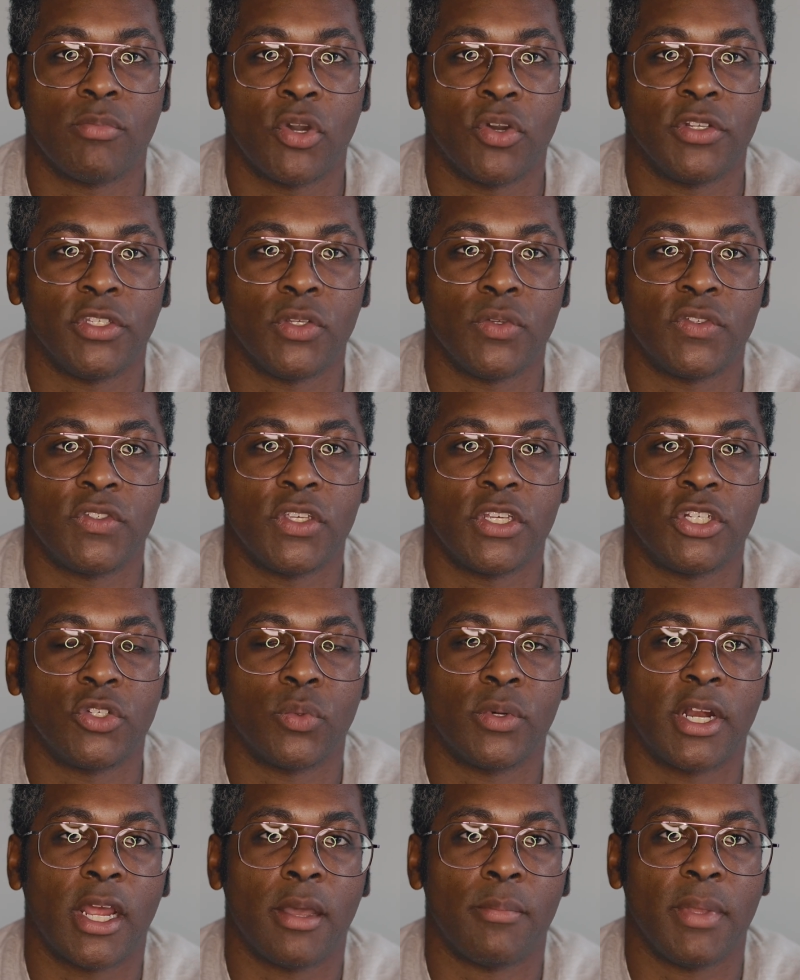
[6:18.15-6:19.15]
Mode usage
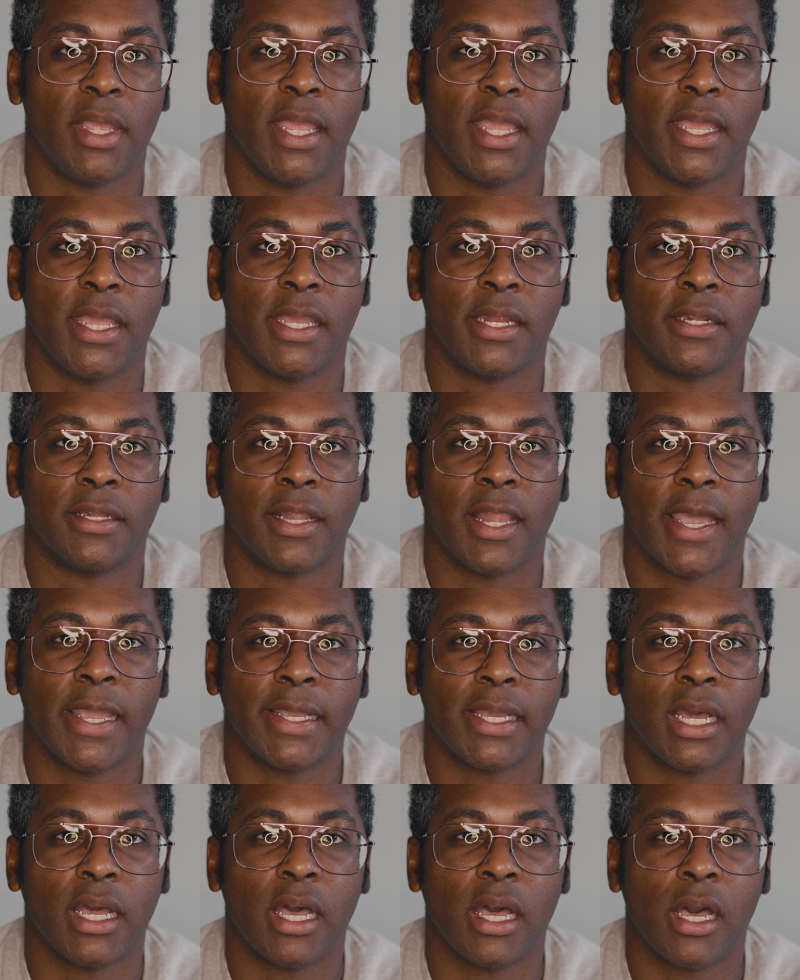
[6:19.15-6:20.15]
when I'm in
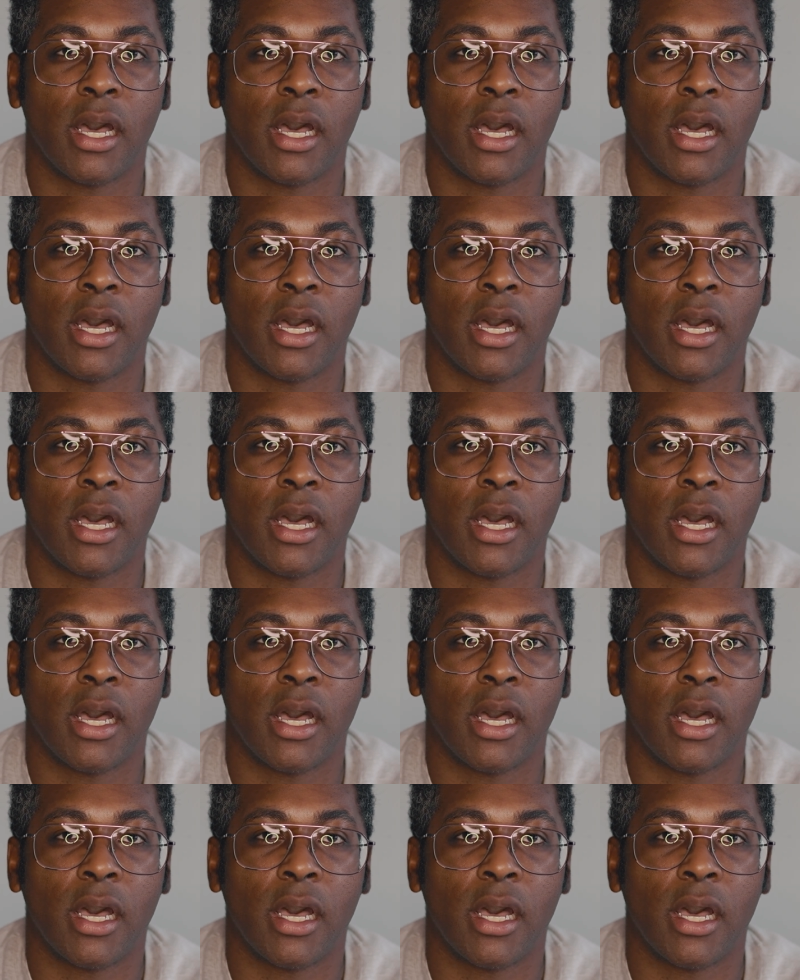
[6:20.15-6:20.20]
like